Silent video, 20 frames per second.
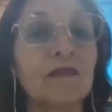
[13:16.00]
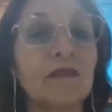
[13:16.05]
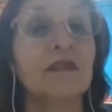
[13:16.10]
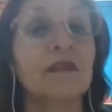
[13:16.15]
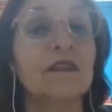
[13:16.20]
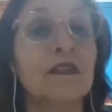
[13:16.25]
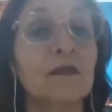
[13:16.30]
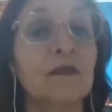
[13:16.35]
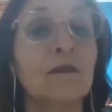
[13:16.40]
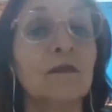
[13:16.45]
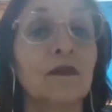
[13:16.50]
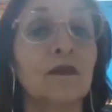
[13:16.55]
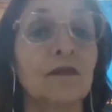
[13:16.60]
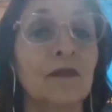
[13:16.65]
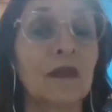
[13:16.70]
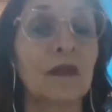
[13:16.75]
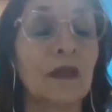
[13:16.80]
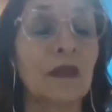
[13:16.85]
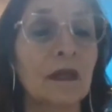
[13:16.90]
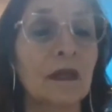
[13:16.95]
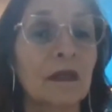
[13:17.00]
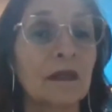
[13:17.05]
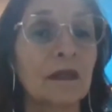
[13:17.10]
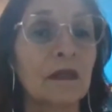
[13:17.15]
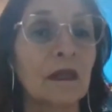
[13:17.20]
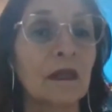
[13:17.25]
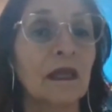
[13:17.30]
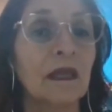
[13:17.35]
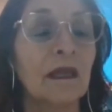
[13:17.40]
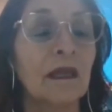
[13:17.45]
city was
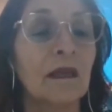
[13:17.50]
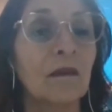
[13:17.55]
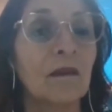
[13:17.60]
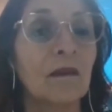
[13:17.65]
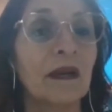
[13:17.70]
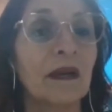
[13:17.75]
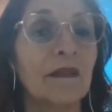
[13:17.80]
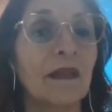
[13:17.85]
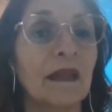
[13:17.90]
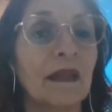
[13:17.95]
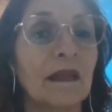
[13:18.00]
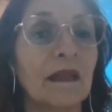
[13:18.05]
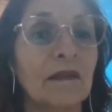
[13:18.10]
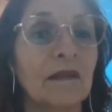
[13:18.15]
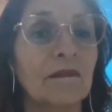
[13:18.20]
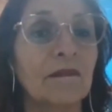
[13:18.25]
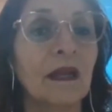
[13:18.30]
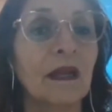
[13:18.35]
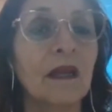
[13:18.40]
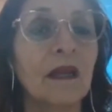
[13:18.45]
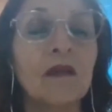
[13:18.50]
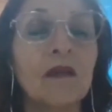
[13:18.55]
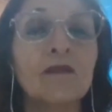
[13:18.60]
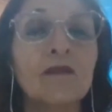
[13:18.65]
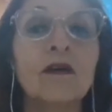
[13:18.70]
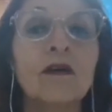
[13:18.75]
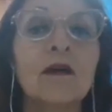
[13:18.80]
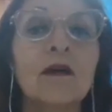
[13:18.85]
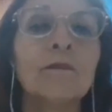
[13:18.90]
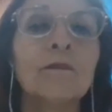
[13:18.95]
where they live.
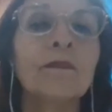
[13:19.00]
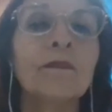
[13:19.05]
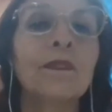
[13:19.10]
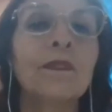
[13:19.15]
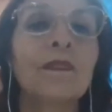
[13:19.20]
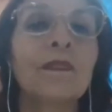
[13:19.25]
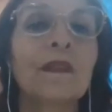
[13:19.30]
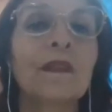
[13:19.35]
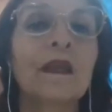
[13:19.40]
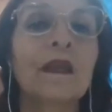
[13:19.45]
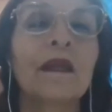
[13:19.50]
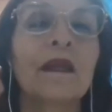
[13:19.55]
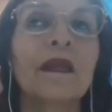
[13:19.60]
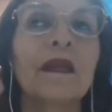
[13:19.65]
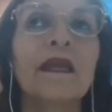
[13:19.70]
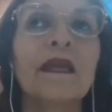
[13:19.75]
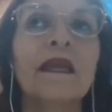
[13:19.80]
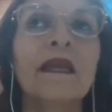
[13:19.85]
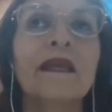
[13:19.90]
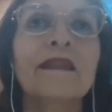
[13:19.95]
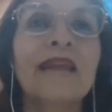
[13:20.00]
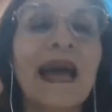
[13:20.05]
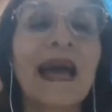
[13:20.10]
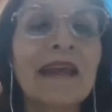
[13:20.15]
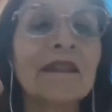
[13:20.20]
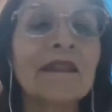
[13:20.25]
So that